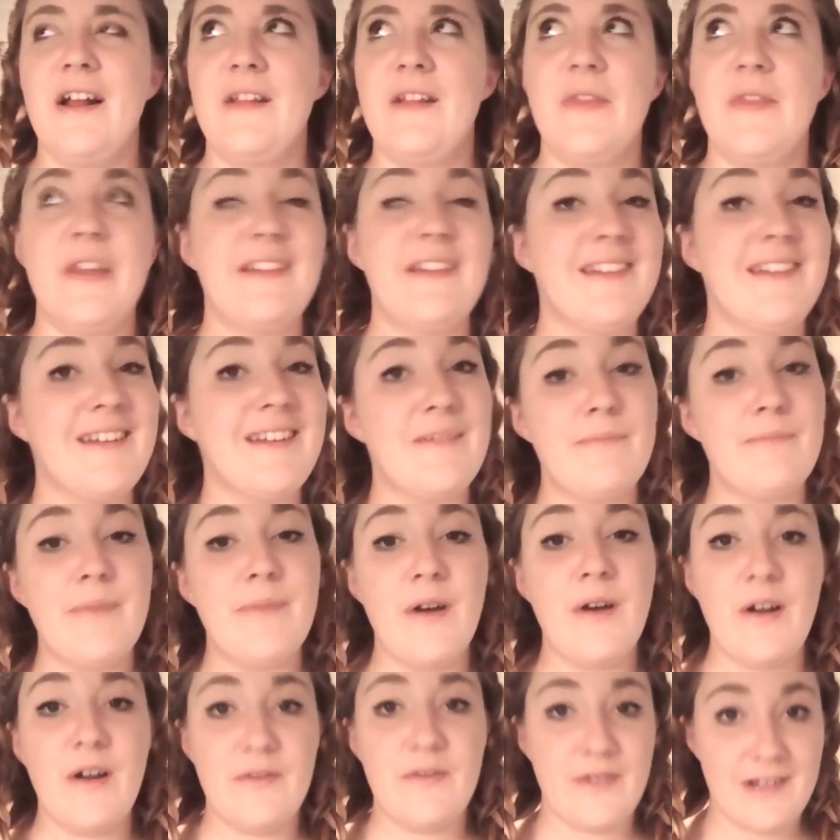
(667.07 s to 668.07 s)
This is
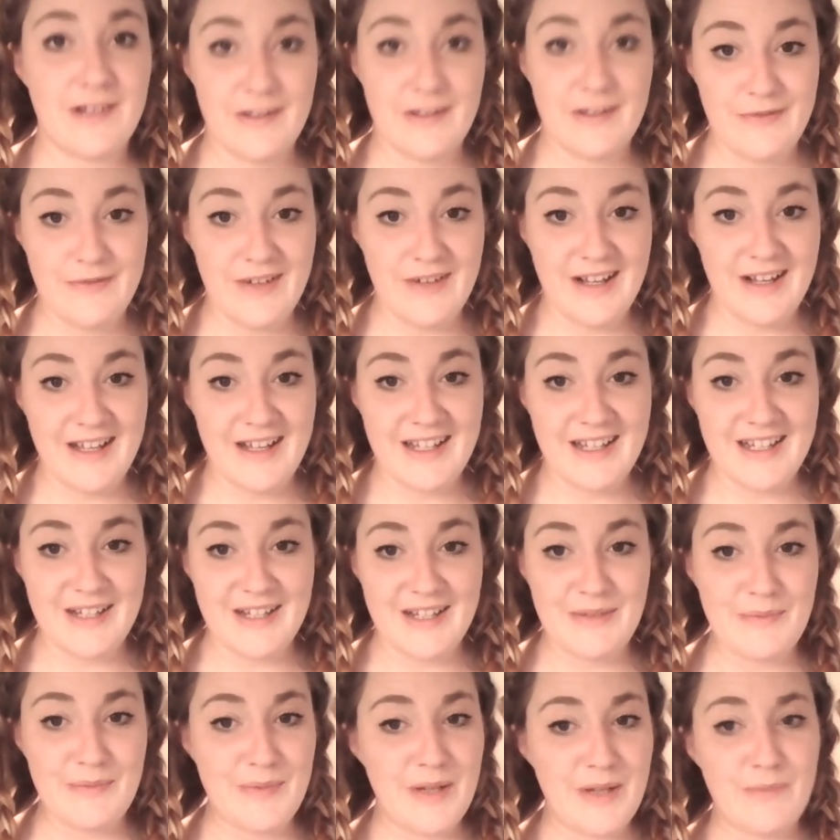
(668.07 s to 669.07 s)
perfectly
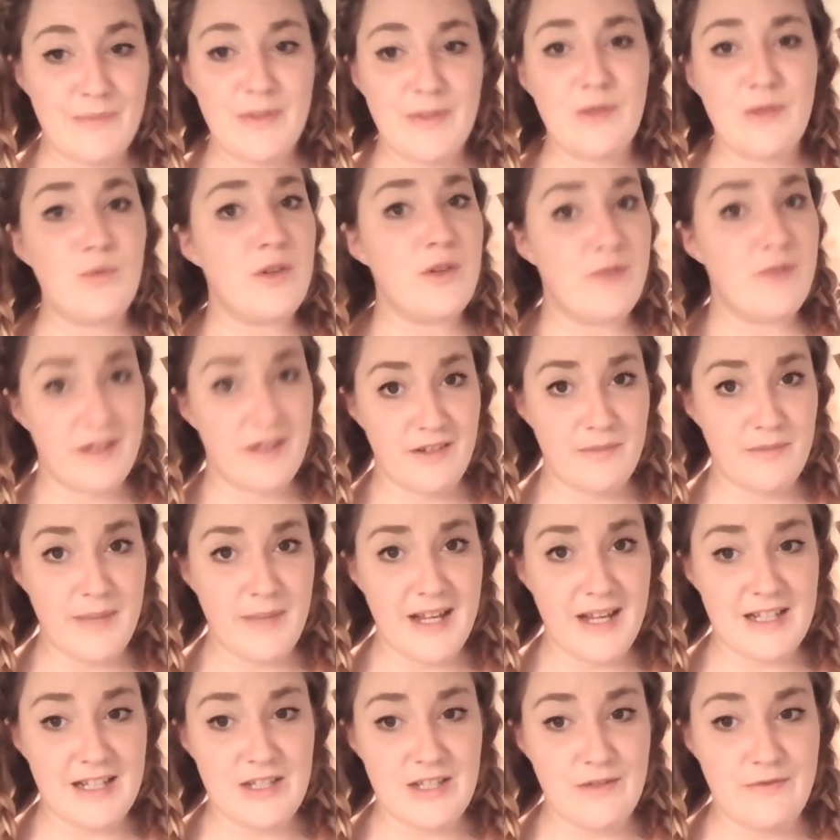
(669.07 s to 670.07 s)
fine. People will
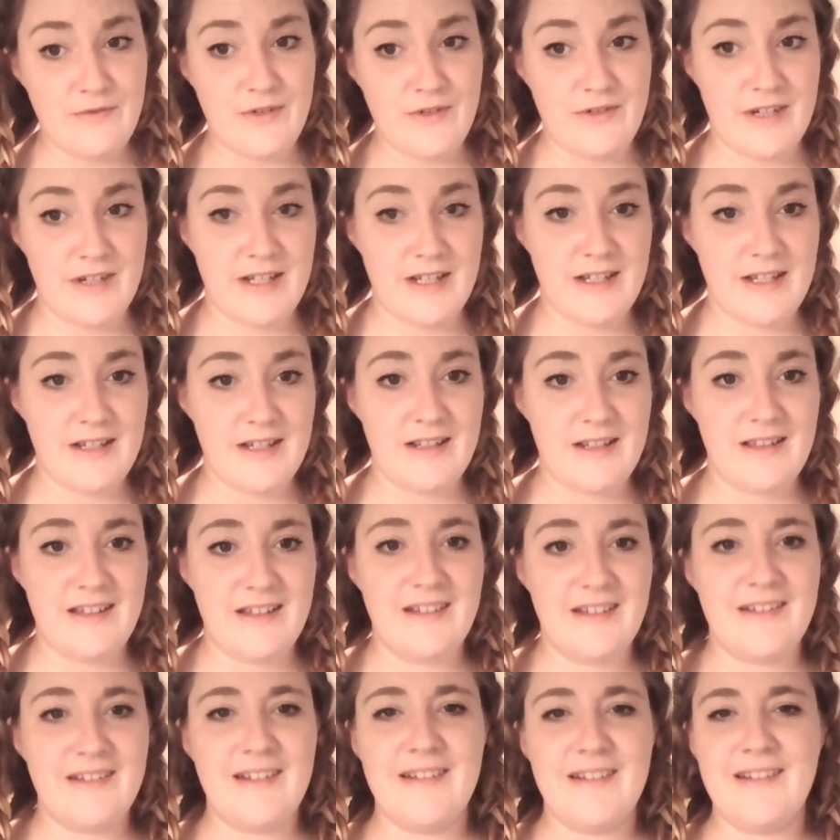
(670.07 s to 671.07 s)
respect you for it.
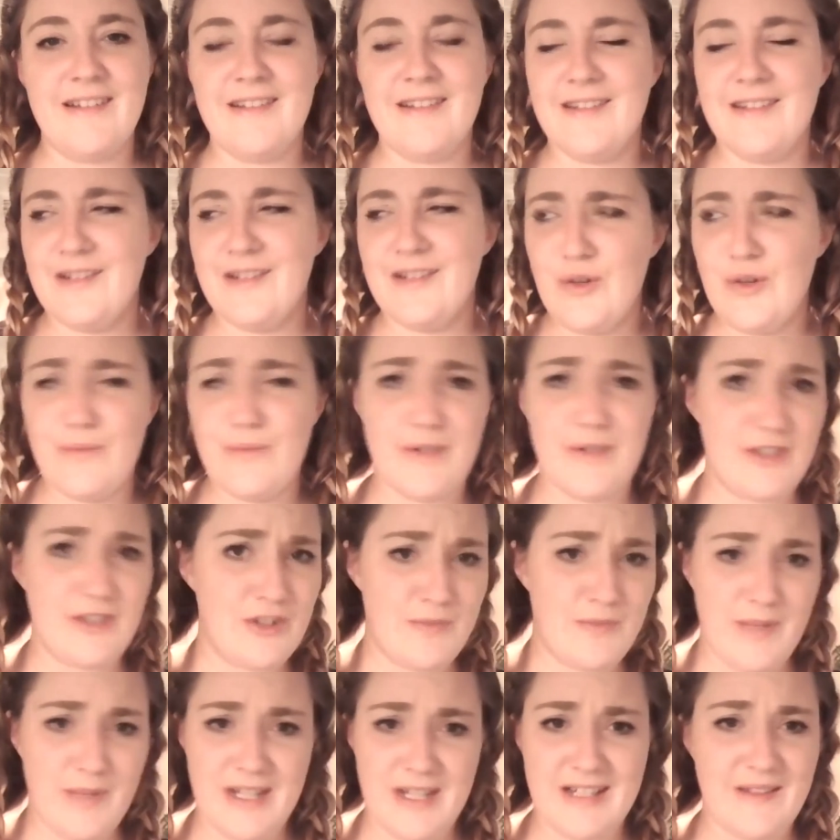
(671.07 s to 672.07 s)
This is so
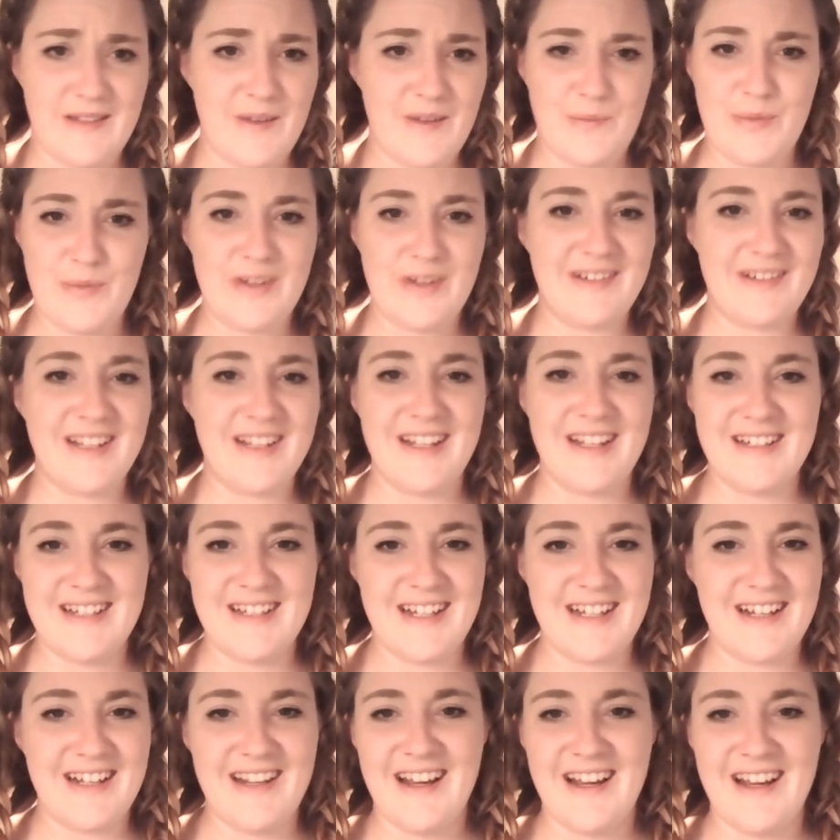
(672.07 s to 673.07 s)
much better than
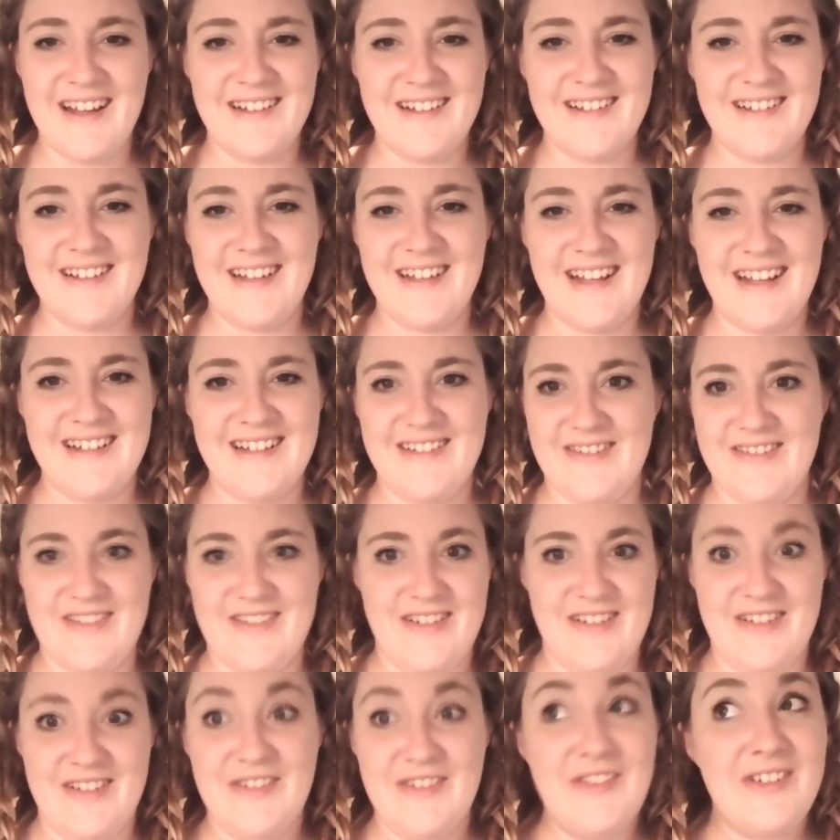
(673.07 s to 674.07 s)
presenting an answer that you're
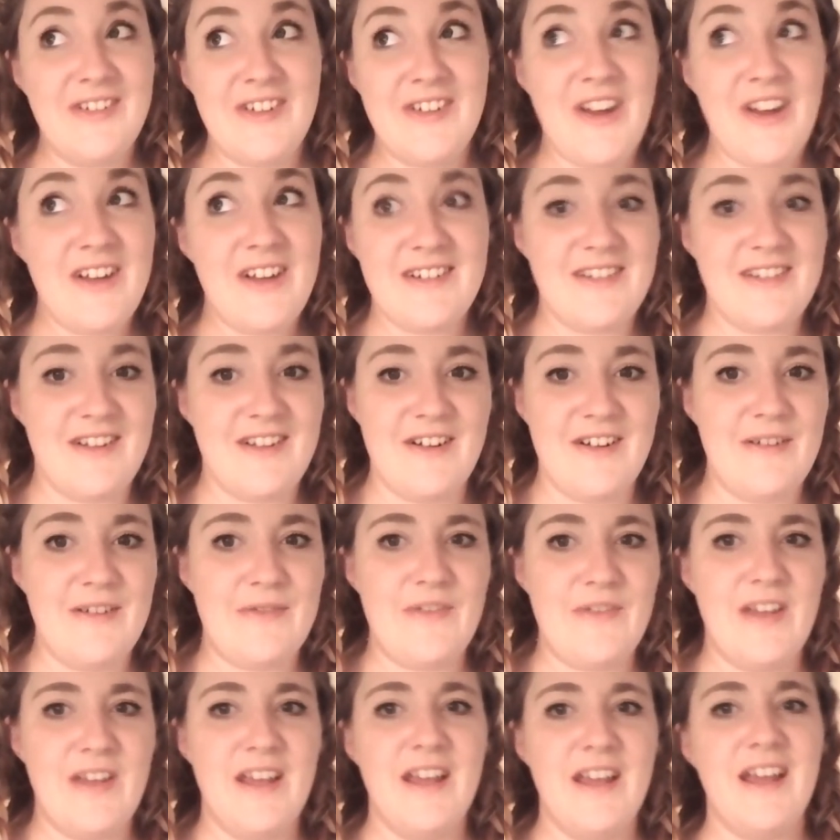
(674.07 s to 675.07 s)
not too certain
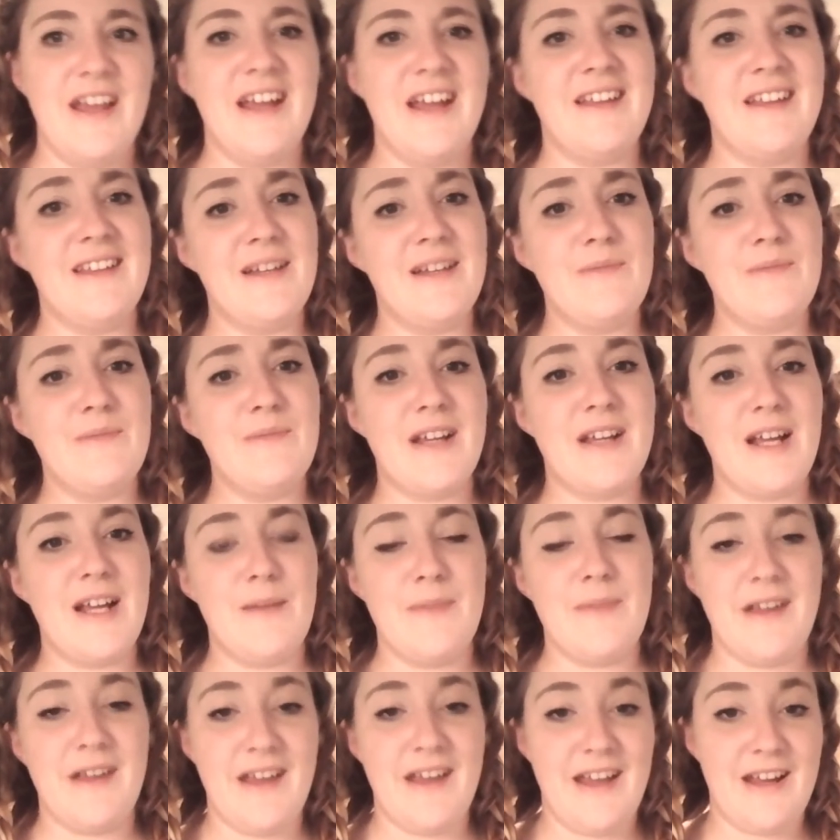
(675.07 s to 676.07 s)
of and then
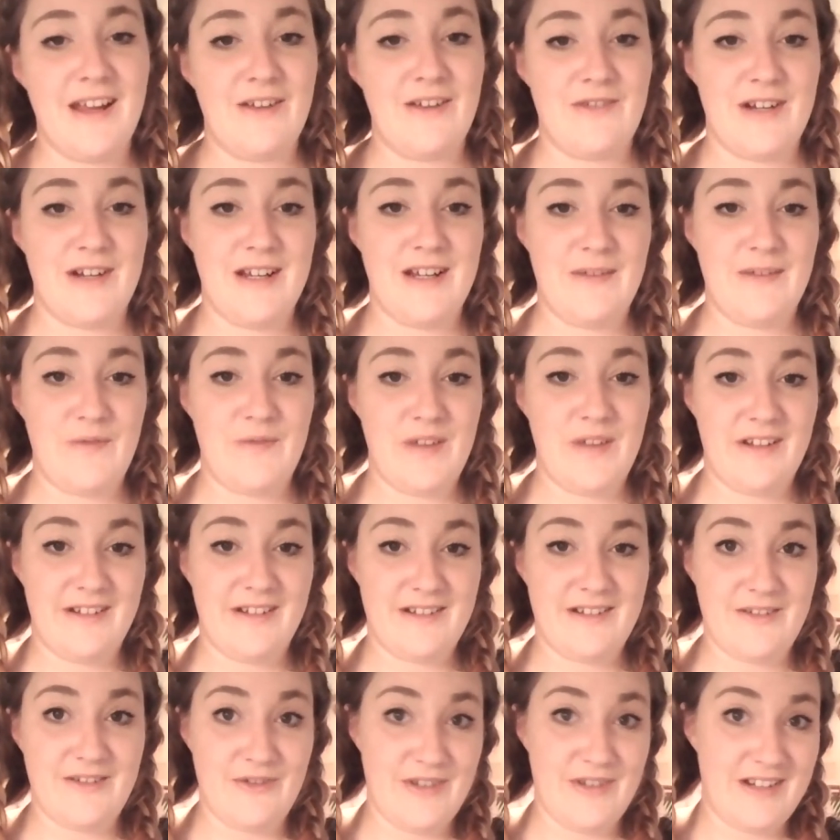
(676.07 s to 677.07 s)
becoming angry if this
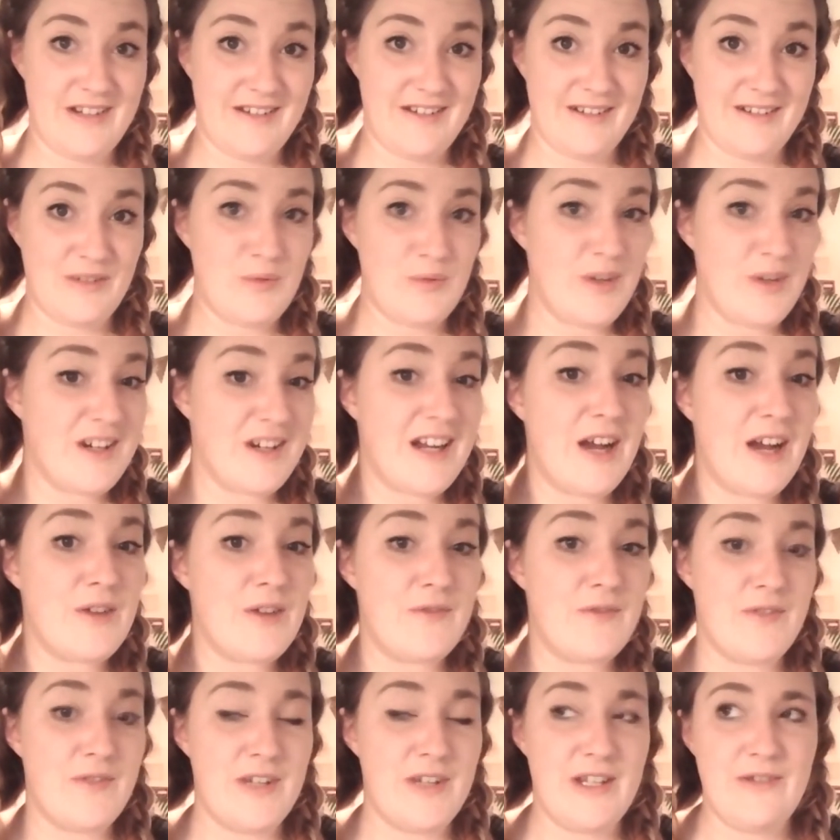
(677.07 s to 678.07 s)
story doesn't work
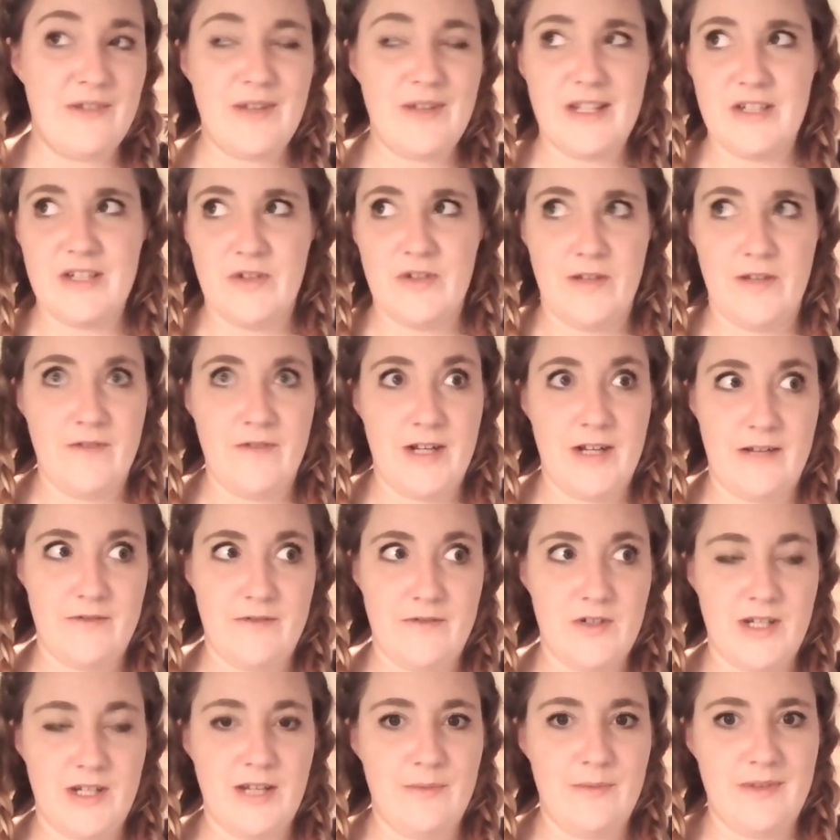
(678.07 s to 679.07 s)
out for you and you even have
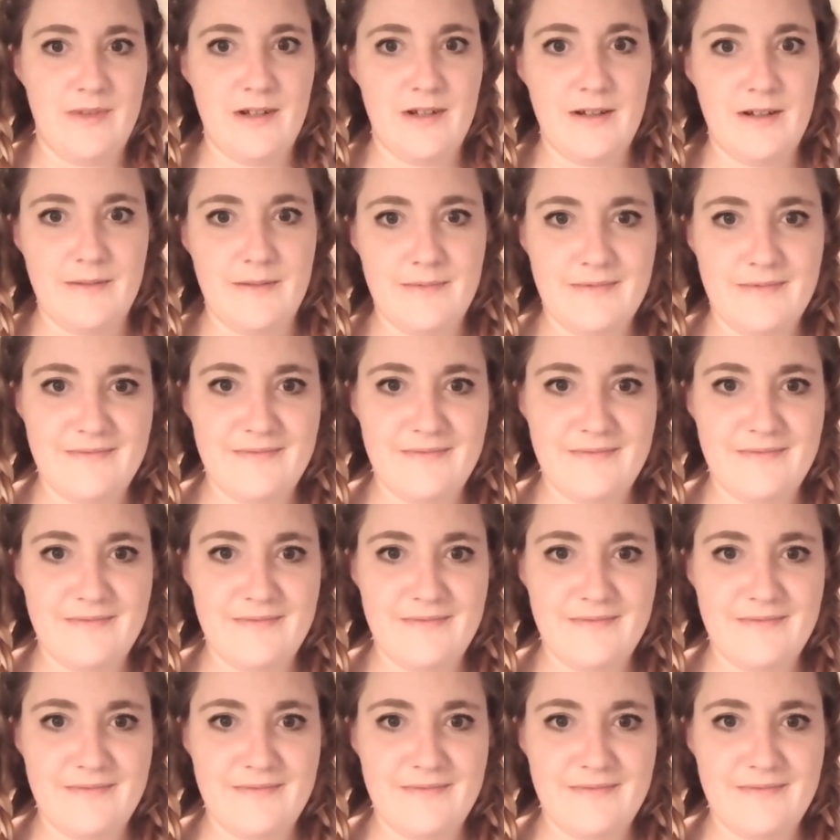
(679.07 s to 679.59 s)
to keep it up.